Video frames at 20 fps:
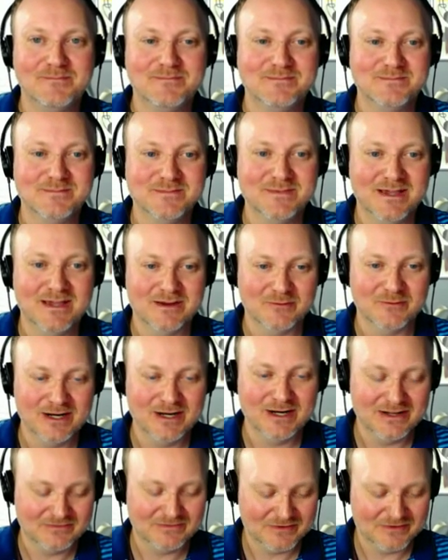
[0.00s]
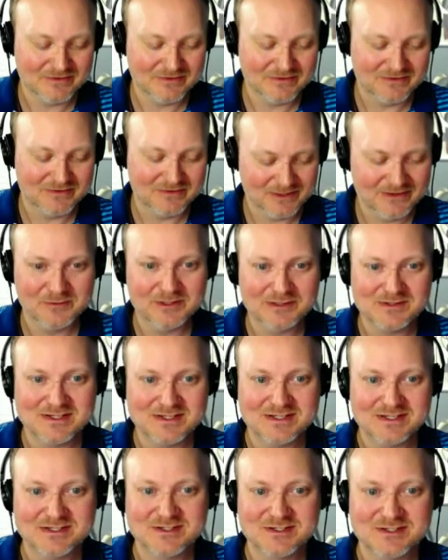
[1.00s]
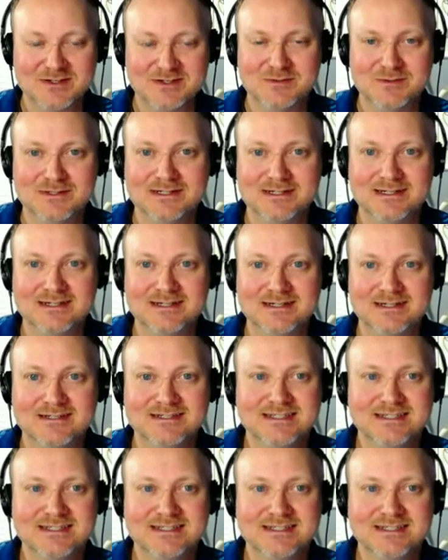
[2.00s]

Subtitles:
Yeah, right after we close out the show, I'll tweet it out.